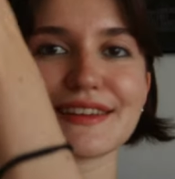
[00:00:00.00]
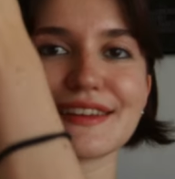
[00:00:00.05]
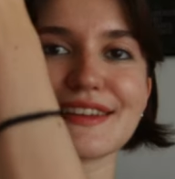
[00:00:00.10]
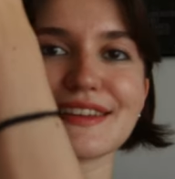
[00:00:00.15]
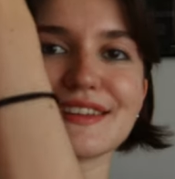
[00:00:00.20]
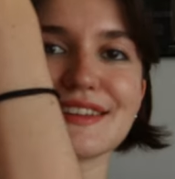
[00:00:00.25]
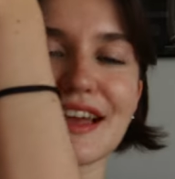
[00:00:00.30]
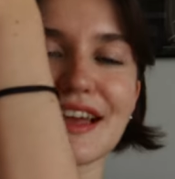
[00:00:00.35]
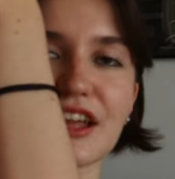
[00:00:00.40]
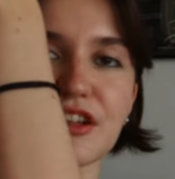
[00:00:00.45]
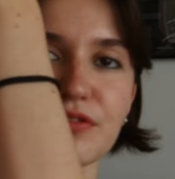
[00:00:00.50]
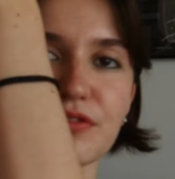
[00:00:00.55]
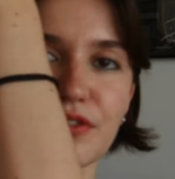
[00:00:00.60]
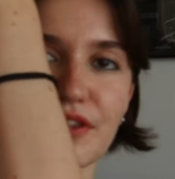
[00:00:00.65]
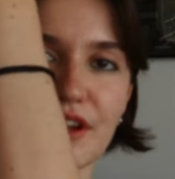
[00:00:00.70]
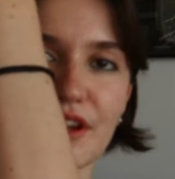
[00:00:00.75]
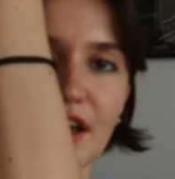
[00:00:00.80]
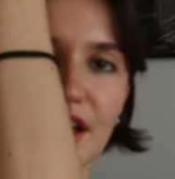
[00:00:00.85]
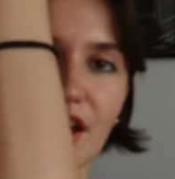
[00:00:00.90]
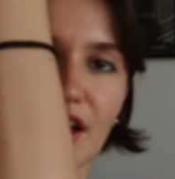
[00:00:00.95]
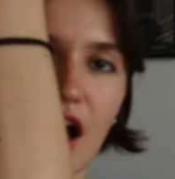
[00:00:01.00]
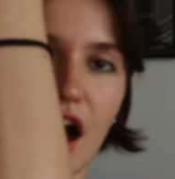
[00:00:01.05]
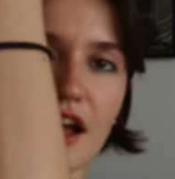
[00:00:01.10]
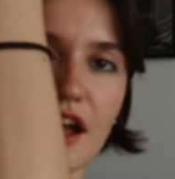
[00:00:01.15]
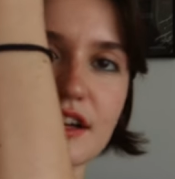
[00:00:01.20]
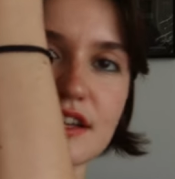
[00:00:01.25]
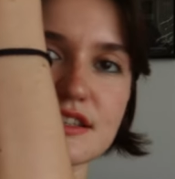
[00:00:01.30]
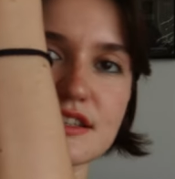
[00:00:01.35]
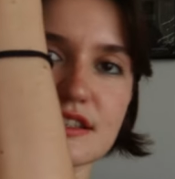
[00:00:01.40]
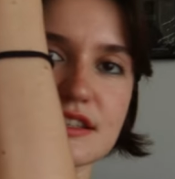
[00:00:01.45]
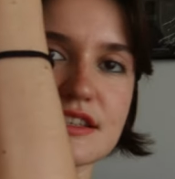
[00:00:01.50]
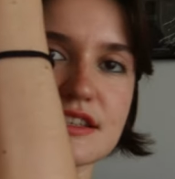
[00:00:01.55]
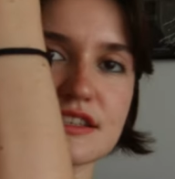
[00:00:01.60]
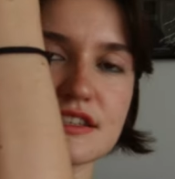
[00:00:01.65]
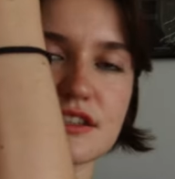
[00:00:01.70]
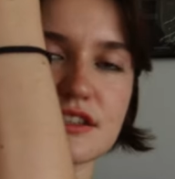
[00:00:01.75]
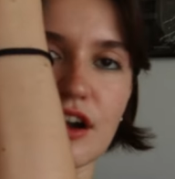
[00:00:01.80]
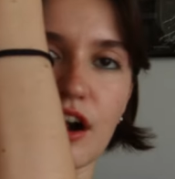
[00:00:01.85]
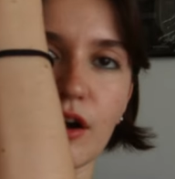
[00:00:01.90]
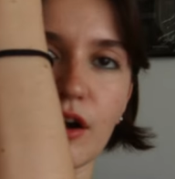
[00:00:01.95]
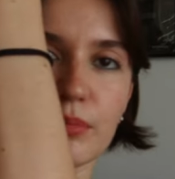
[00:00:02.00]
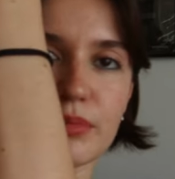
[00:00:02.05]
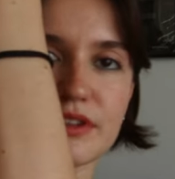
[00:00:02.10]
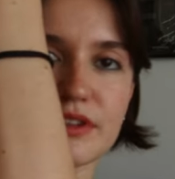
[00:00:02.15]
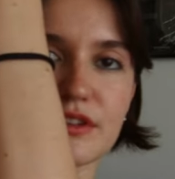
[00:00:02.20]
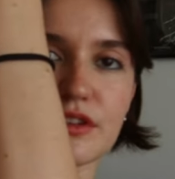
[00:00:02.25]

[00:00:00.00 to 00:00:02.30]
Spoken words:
The second thing I got is this top.